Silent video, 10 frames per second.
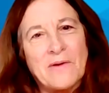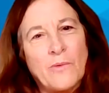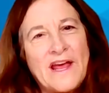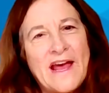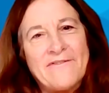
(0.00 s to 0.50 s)

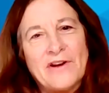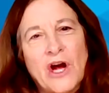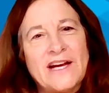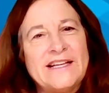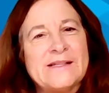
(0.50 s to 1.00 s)
but we have an
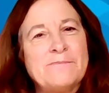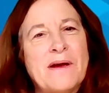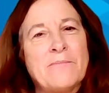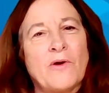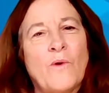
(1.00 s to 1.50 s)
audience
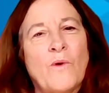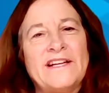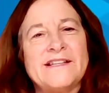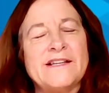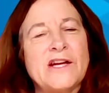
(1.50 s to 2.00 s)
member
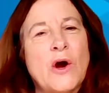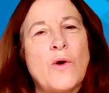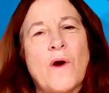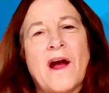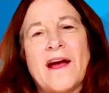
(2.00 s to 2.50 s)
wanting to
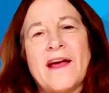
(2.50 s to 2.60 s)
know